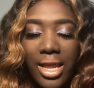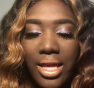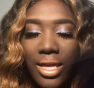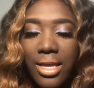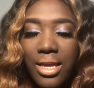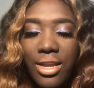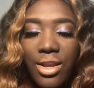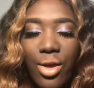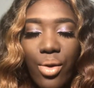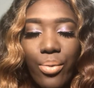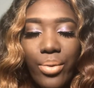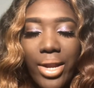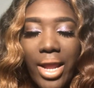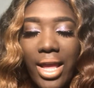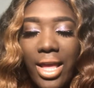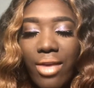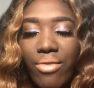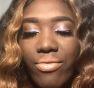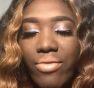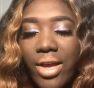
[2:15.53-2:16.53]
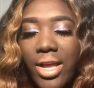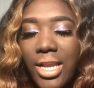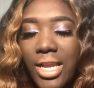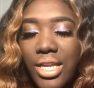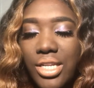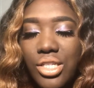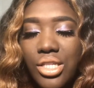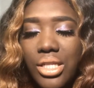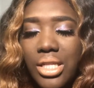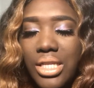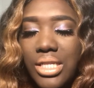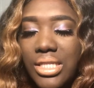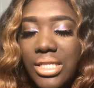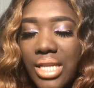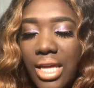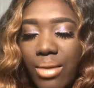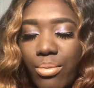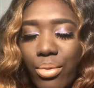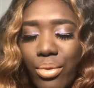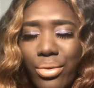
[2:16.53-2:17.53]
when I get financially stable,